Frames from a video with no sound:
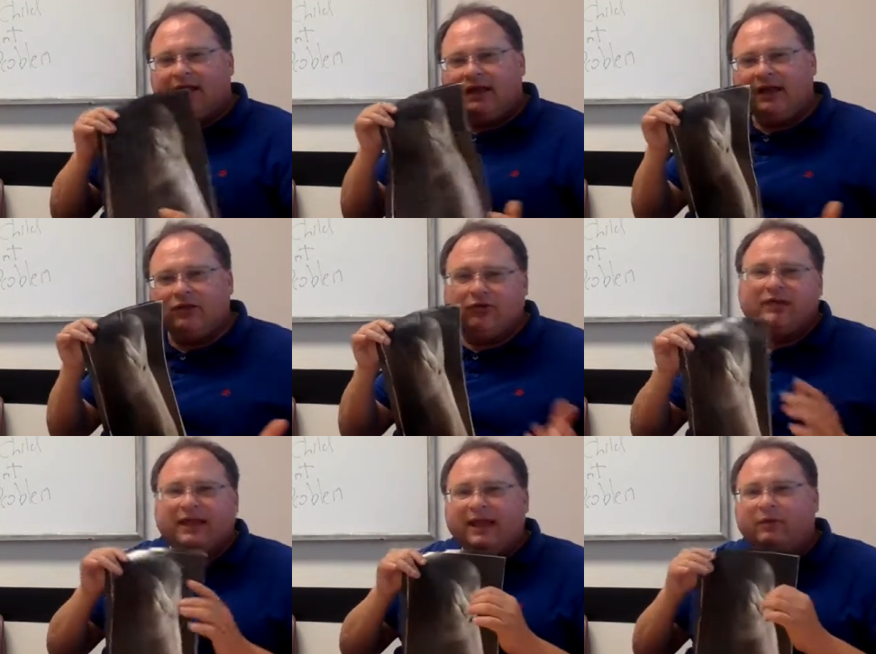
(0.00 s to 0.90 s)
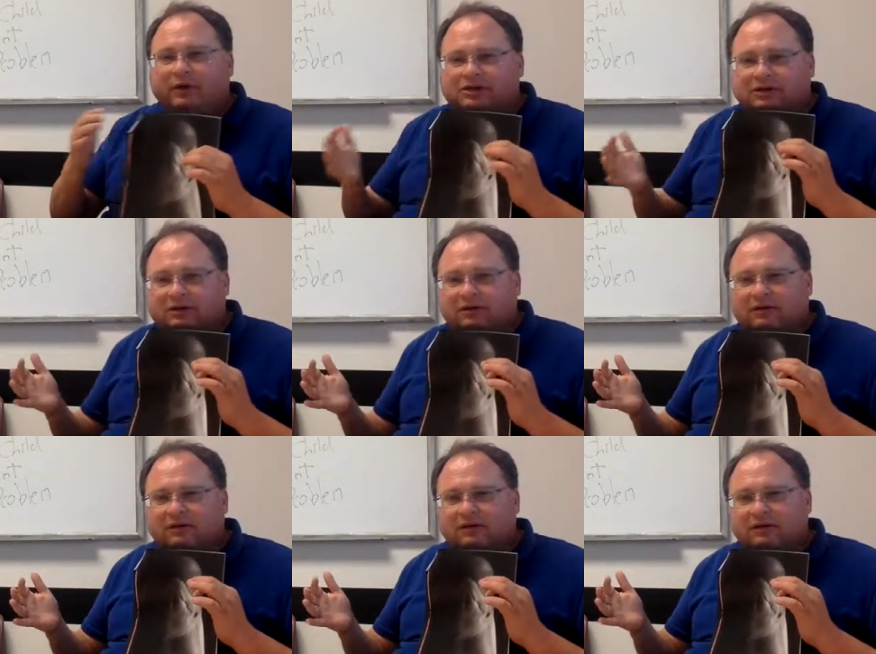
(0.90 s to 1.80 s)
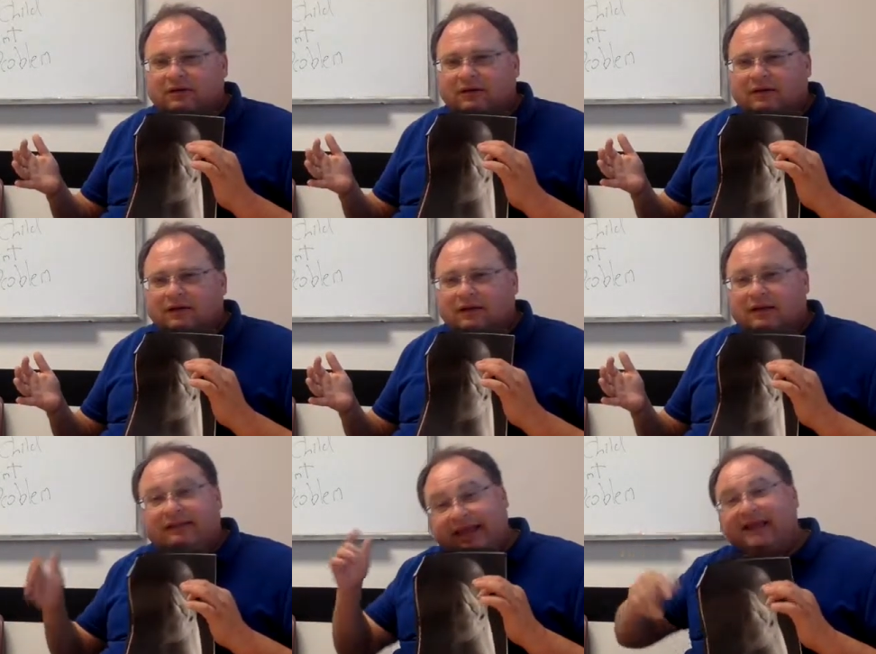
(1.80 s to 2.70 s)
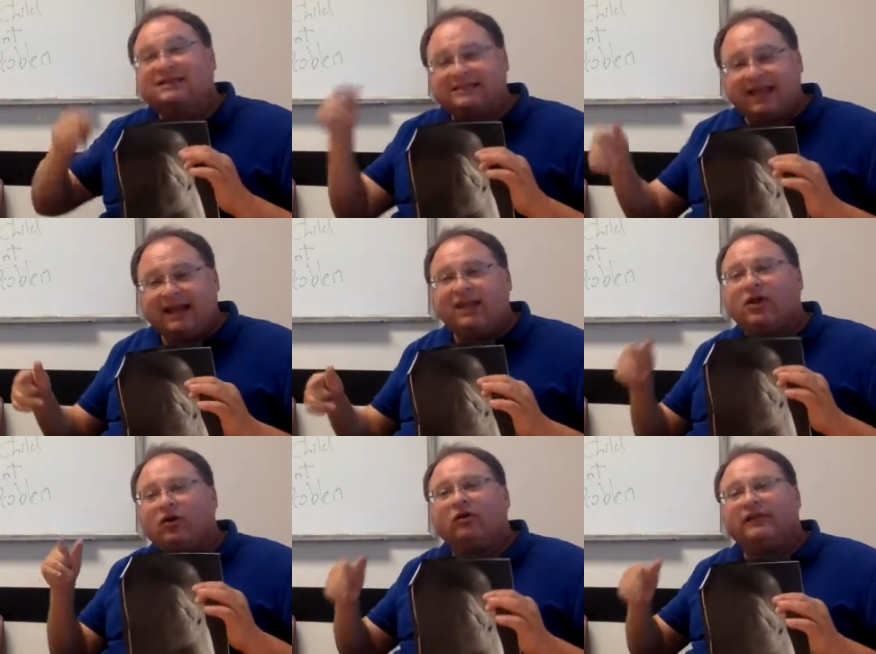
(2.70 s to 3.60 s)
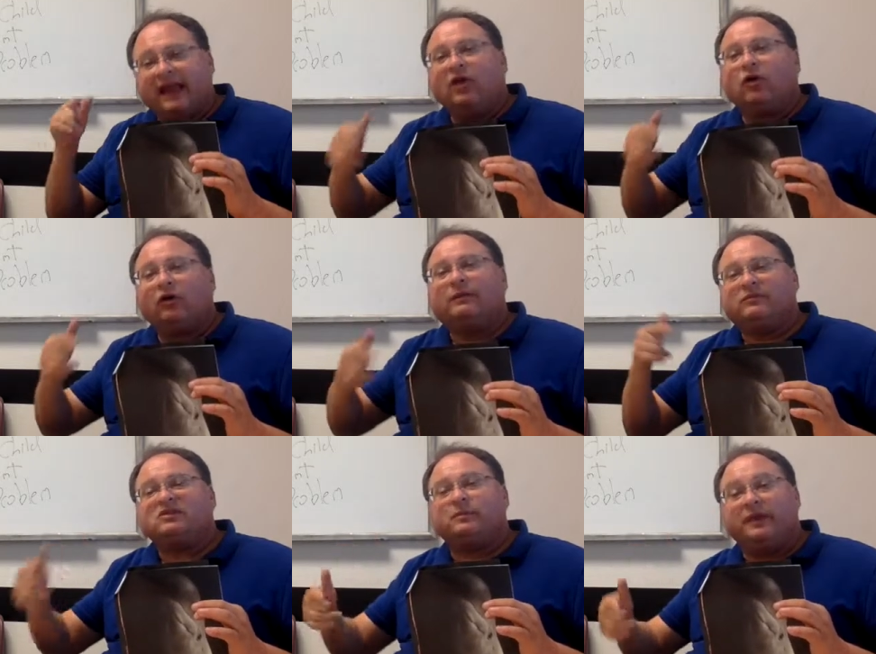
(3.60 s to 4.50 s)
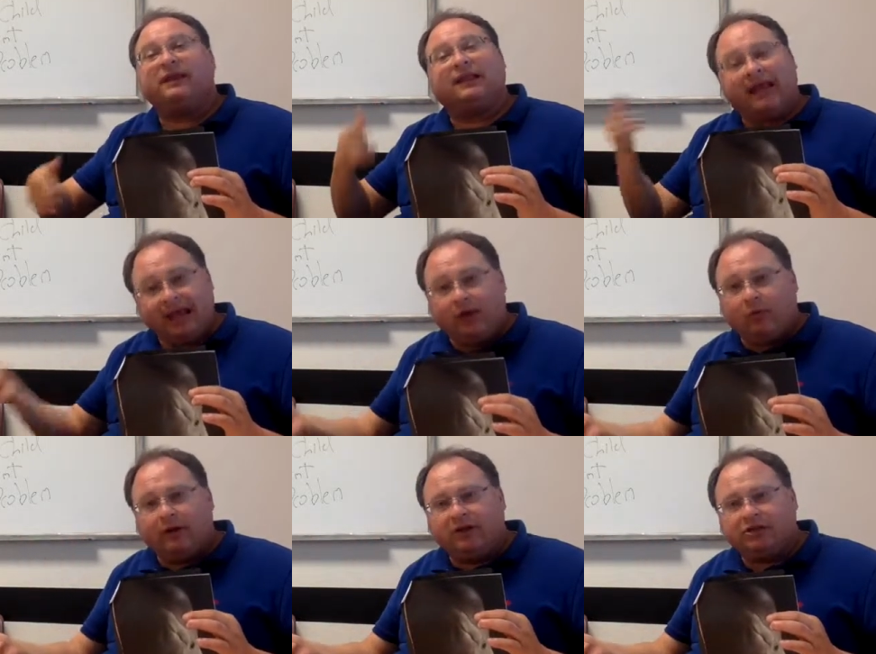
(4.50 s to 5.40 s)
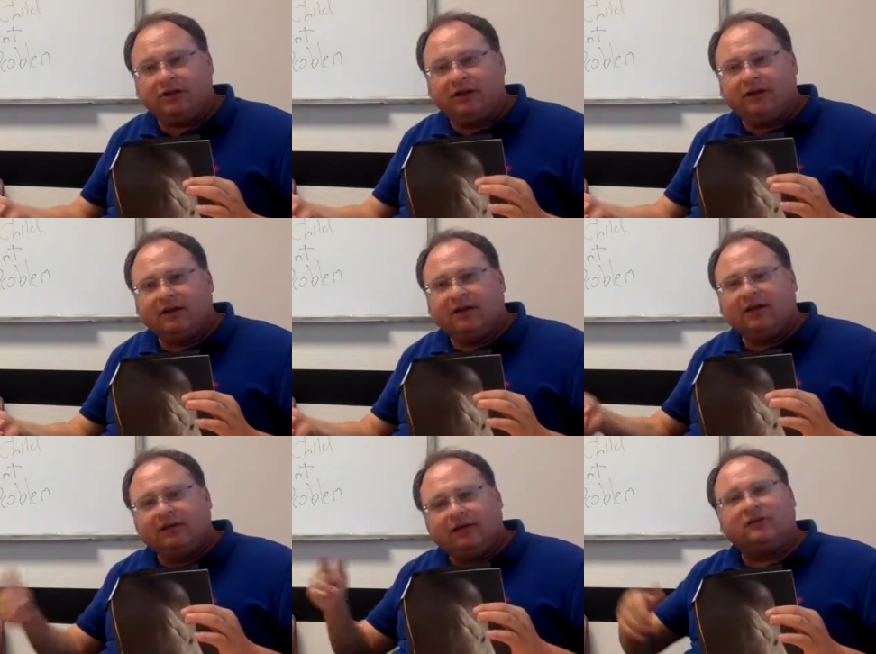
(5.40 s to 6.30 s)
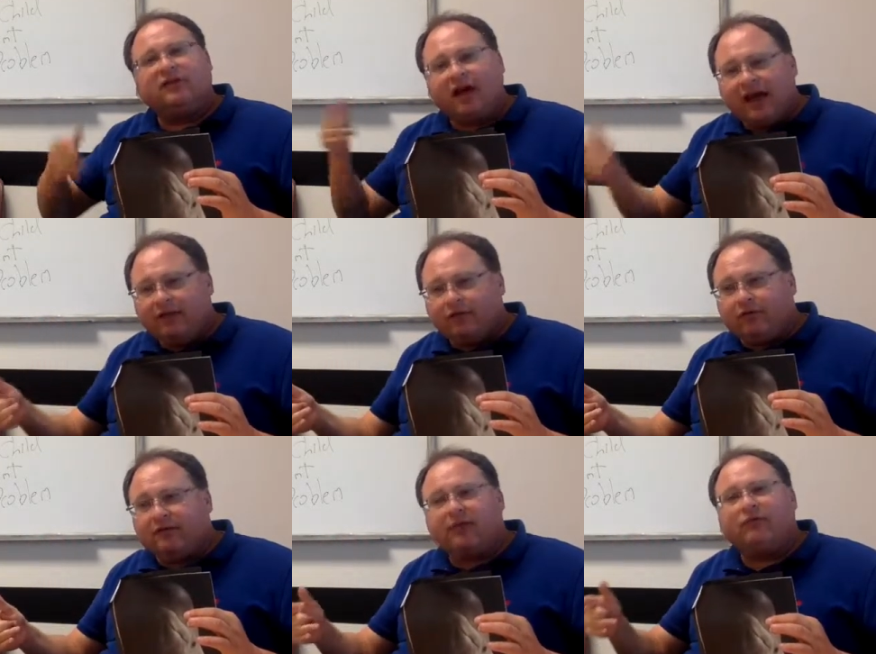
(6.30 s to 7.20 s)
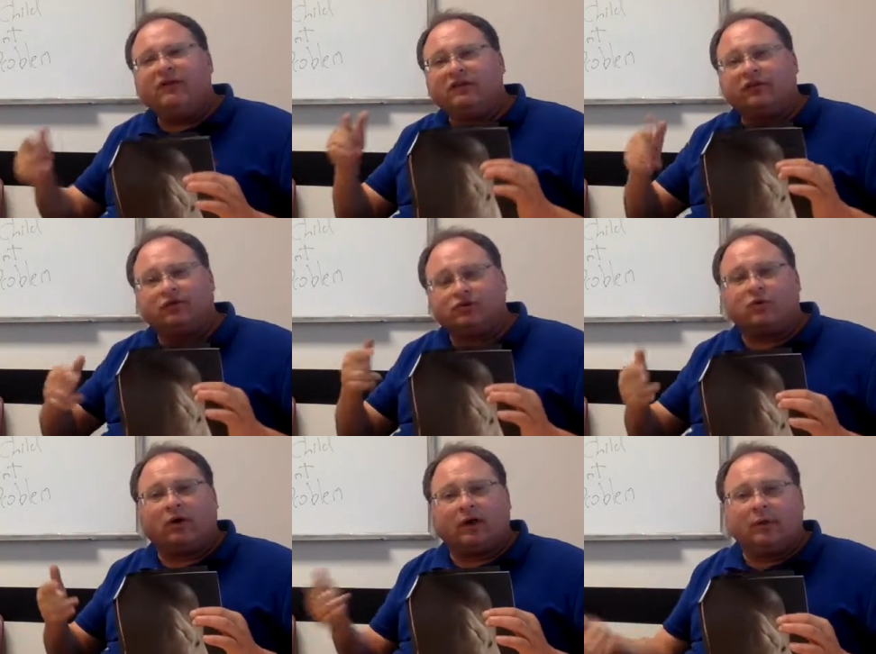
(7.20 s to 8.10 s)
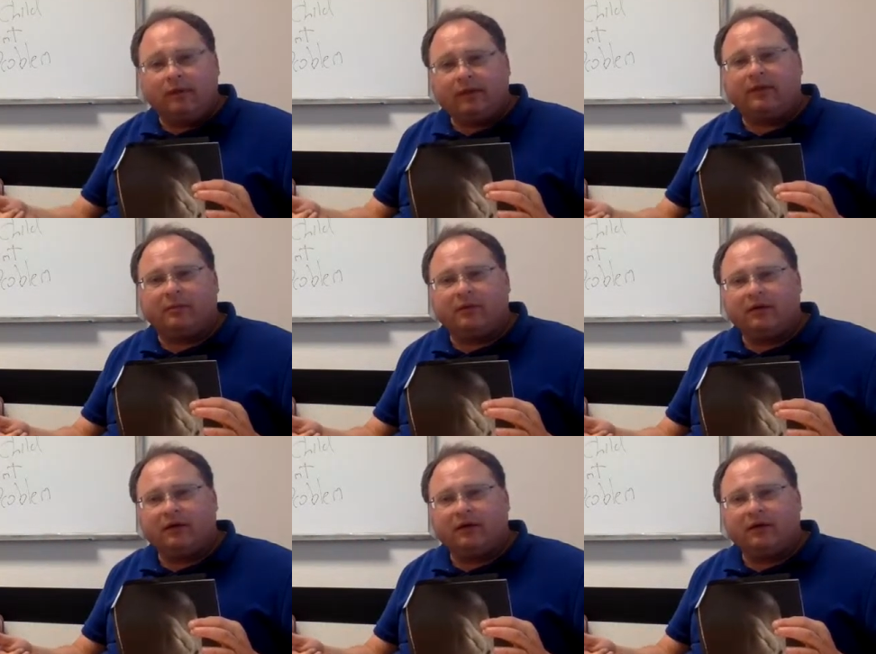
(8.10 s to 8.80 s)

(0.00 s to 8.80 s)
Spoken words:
He learned language. They said they heard him speak language to the divers and researchers working with him.